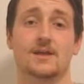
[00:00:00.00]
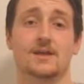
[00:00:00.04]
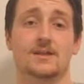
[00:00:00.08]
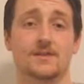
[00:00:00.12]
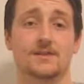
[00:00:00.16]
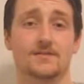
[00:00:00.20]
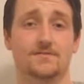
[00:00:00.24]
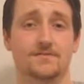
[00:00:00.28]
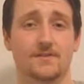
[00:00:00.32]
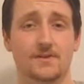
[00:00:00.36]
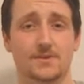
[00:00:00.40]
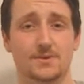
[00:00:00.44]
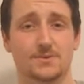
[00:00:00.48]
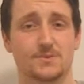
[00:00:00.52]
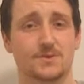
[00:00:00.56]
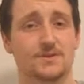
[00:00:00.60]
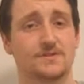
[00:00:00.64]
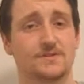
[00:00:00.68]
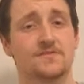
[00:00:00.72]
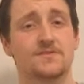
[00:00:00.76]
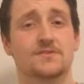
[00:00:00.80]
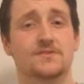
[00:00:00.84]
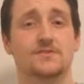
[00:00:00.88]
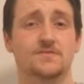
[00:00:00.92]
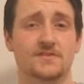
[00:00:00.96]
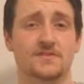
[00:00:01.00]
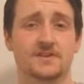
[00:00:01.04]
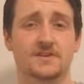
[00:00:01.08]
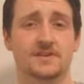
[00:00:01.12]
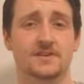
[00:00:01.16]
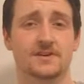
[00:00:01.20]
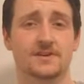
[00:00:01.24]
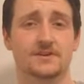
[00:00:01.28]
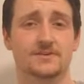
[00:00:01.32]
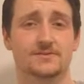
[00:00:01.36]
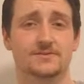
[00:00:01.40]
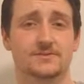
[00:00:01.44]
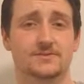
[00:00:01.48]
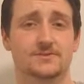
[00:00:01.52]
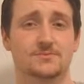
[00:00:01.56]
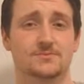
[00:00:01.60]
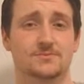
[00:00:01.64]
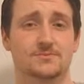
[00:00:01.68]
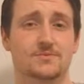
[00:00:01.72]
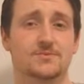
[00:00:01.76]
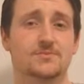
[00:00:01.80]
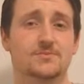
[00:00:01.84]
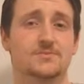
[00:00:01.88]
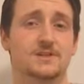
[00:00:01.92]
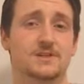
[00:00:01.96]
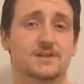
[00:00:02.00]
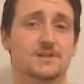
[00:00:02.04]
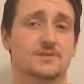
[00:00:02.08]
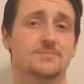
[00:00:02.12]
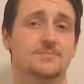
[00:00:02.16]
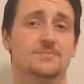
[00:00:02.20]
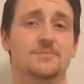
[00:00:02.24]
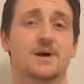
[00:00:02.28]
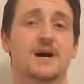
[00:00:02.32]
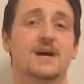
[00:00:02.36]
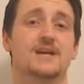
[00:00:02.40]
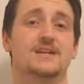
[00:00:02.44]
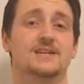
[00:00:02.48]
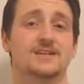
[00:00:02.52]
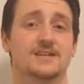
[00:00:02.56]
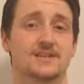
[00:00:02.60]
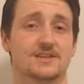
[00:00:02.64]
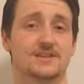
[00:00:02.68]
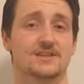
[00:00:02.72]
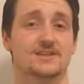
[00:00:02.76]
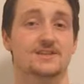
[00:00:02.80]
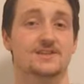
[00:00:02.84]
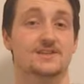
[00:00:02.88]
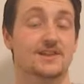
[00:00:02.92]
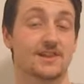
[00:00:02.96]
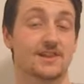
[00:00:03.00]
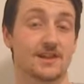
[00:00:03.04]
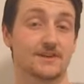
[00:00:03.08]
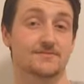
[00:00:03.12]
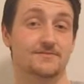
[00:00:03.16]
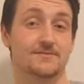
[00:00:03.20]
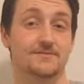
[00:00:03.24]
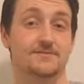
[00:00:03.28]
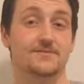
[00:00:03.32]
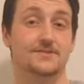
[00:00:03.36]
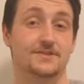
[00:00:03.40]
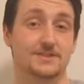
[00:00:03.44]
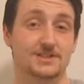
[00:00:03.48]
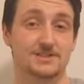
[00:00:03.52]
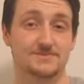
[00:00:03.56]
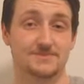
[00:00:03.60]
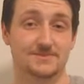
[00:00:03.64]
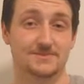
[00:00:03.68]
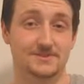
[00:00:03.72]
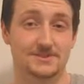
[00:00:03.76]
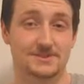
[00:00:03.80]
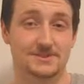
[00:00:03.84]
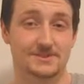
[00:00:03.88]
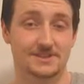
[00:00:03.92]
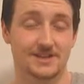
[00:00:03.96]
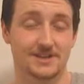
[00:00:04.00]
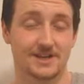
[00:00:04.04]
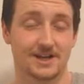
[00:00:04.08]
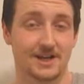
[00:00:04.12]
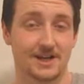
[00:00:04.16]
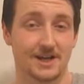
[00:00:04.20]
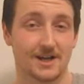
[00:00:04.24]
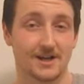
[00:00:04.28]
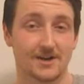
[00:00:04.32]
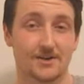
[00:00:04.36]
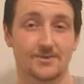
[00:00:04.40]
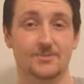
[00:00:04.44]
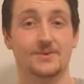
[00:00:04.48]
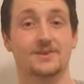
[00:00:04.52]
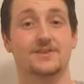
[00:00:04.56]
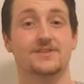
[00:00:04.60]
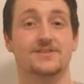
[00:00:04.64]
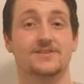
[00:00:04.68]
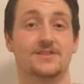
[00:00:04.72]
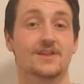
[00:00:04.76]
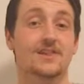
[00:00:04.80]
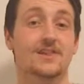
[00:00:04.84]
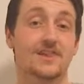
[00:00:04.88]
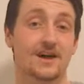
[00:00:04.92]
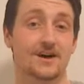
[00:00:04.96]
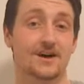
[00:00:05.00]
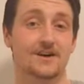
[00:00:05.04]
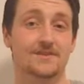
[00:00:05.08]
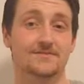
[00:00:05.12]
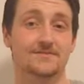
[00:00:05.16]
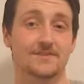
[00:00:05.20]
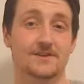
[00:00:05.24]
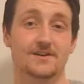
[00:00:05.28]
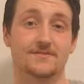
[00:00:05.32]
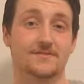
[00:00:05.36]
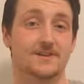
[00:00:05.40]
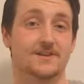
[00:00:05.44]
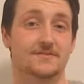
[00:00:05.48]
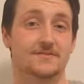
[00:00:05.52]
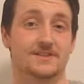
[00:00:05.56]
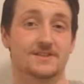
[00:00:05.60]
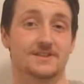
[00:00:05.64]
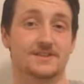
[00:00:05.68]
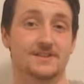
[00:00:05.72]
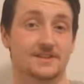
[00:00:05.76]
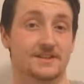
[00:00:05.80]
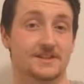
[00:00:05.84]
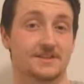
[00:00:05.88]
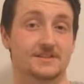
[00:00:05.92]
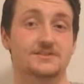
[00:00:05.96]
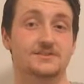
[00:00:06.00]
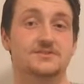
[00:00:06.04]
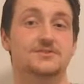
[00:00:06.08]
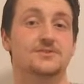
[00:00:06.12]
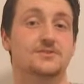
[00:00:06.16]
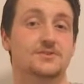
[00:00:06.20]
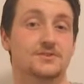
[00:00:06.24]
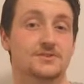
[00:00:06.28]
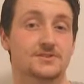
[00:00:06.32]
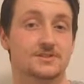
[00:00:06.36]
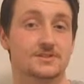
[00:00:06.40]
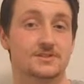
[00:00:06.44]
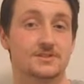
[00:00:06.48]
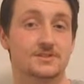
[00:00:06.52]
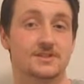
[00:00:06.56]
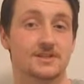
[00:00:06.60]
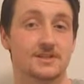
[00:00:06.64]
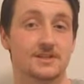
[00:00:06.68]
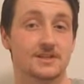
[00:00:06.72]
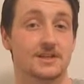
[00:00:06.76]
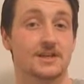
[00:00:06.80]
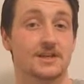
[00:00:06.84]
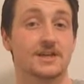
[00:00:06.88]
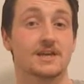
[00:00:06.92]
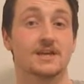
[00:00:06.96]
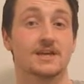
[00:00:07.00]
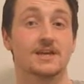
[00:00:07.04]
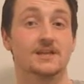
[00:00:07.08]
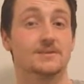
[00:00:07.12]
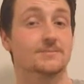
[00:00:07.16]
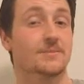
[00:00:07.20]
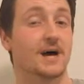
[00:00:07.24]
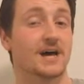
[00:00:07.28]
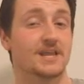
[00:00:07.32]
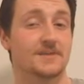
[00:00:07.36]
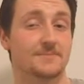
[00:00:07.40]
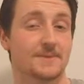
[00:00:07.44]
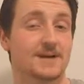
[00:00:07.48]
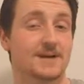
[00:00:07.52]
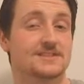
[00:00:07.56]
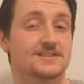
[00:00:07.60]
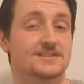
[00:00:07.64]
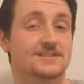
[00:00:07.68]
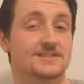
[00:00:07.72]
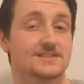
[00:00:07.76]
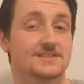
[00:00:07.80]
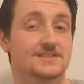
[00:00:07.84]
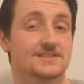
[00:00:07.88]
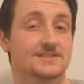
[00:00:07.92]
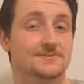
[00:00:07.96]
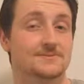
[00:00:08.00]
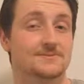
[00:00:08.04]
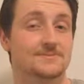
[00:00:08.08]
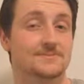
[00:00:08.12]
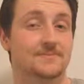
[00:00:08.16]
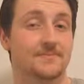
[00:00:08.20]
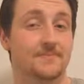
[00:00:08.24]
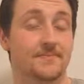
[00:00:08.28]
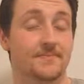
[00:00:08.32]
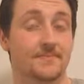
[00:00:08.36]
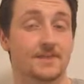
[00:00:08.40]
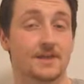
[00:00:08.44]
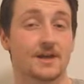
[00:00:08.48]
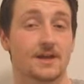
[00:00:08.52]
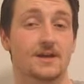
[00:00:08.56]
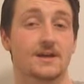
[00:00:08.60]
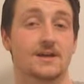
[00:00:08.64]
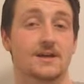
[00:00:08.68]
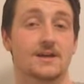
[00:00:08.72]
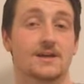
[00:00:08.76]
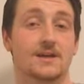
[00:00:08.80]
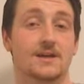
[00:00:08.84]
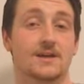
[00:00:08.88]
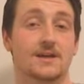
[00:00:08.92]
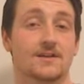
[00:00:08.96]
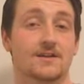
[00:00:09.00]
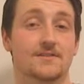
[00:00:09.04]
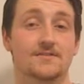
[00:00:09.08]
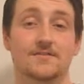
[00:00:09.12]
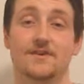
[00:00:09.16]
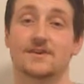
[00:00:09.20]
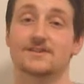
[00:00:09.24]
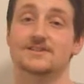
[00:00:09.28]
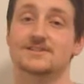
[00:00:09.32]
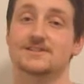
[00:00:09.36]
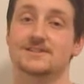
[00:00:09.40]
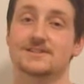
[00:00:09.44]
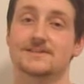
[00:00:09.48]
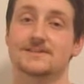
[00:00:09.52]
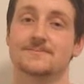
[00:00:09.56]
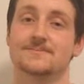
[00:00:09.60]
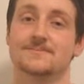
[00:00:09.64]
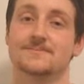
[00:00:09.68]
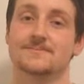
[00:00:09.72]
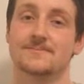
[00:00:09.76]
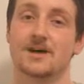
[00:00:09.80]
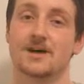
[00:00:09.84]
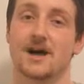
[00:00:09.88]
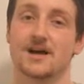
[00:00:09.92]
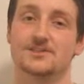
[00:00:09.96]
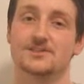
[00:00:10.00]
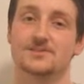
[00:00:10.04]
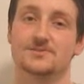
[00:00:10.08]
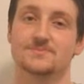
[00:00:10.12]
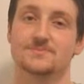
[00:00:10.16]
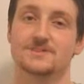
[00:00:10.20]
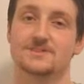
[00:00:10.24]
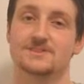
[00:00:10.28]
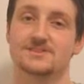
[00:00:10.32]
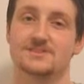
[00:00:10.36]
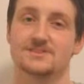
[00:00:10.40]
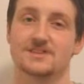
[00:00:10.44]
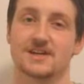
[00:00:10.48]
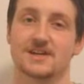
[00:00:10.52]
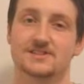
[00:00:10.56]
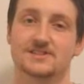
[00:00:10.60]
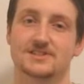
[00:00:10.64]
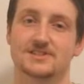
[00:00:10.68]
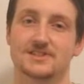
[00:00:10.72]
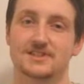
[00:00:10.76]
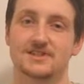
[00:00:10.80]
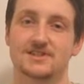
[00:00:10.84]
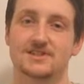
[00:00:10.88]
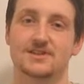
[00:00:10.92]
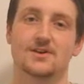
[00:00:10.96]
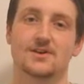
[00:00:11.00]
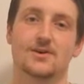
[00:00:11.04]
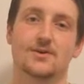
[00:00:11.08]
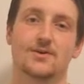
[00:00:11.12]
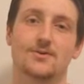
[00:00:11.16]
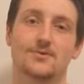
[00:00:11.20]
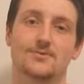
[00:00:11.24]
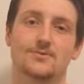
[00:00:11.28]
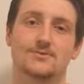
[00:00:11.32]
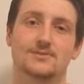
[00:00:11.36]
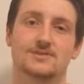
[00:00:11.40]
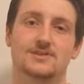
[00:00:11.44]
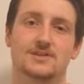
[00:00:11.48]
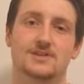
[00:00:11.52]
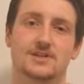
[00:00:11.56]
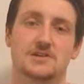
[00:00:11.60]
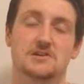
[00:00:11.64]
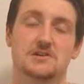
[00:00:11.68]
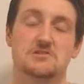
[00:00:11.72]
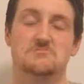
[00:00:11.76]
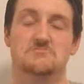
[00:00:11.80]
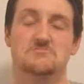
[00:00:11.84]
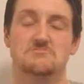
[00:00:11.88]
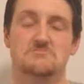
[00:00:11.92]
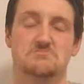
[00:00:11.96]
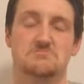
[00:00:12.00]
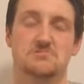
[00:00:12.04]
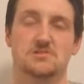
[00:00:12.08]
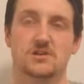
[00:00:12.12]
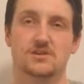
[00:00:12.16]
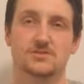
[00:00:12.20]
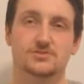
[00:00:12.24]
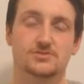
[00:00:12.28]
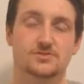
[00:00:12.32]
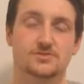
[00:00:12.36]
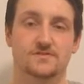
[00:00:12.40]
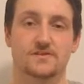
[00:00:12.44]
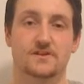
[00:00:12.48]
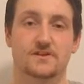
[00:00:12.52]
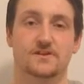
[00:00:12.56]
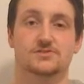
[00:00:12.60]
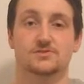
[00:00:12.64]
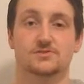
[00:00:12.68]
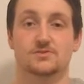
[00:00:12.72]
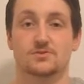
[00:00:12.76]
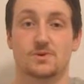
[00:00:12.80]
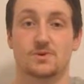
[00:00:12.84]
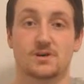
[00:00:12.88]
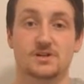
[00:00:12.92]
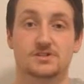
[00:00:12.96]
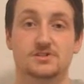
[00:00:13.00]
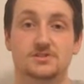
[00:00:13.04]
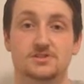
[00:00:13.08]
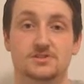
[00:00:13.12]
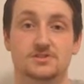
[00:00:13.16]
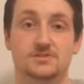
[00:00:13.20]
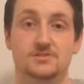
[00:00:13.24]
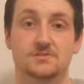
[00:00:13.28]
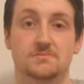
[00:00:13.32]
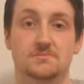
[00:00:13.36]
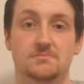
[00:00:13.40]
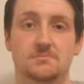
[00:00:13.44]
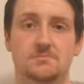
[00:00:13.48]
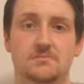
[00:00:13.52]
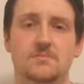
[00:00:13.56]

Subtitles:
the following few videos will be combining the love of Christmas with the love of everything that is good in mathematics. Firstly, I shall be discussing the old, controversial question,